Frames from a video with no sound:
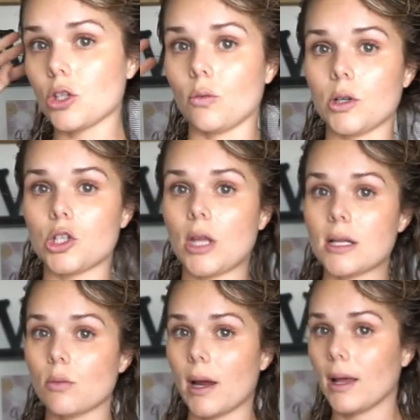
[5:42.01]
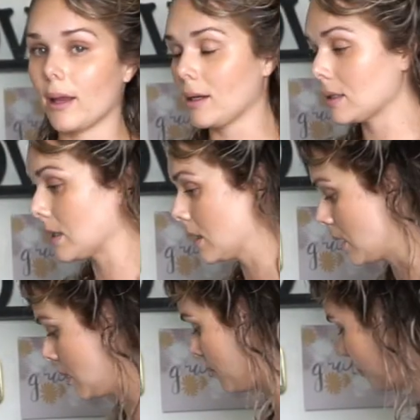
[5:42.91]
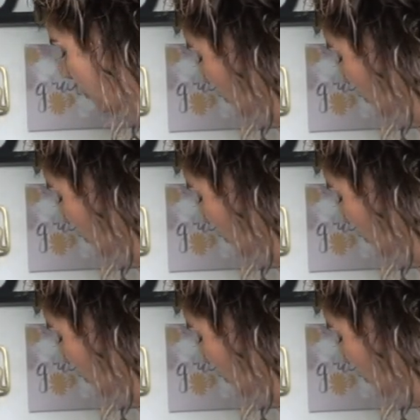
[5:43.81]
so that's why I like to